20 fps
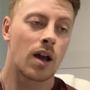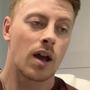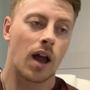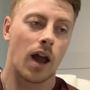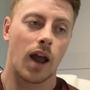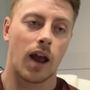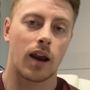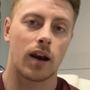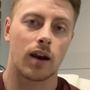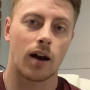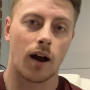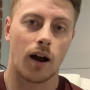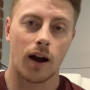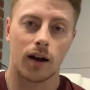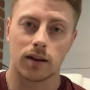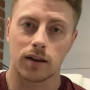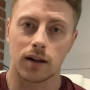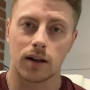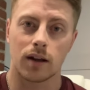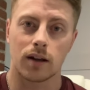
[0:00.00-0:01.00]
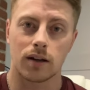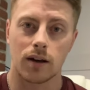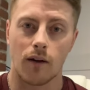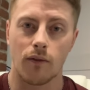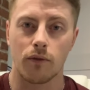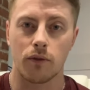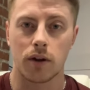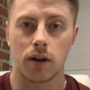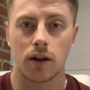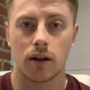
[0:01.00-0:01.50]
and uh, I think it
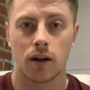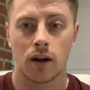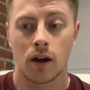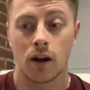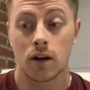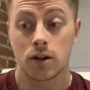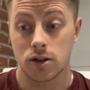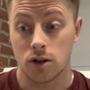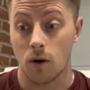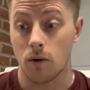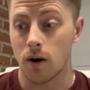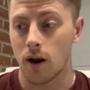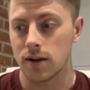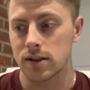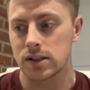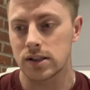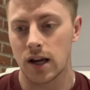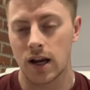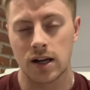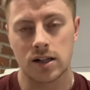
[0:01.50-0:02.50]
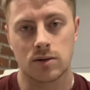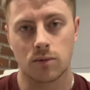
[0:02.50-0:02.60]
definitely showed on stage.